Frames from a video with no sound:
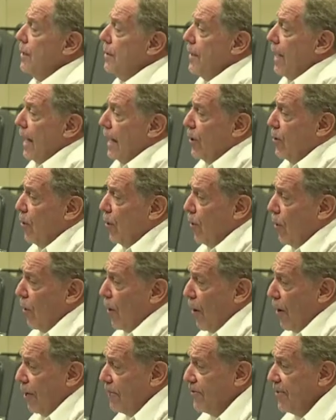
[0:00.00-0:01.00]
They call
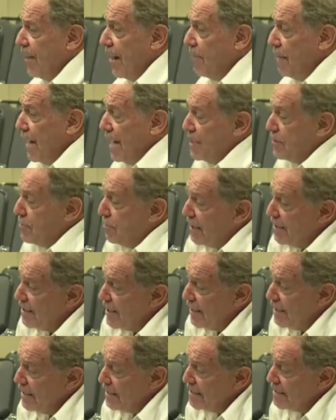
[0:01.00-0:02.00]
on some
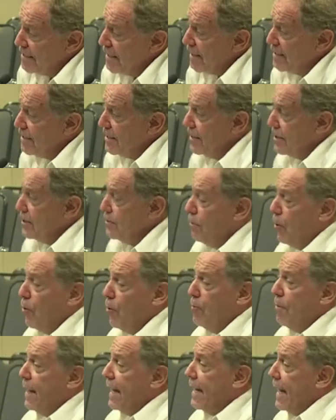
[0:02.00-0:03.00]
expertise, such as
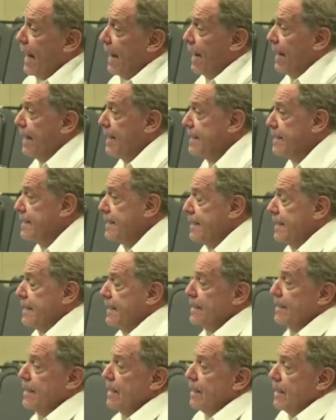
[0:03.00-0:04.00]
bore mechanics
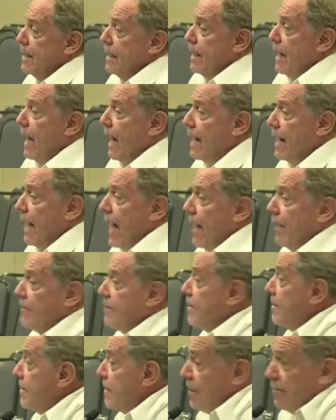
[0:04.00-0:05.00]
and
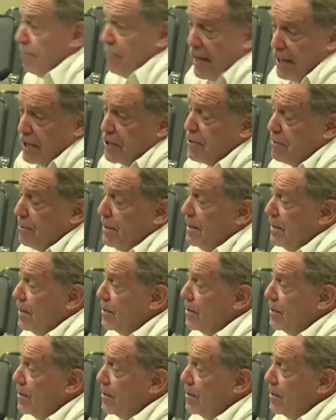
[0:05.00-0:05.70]
accountants and management.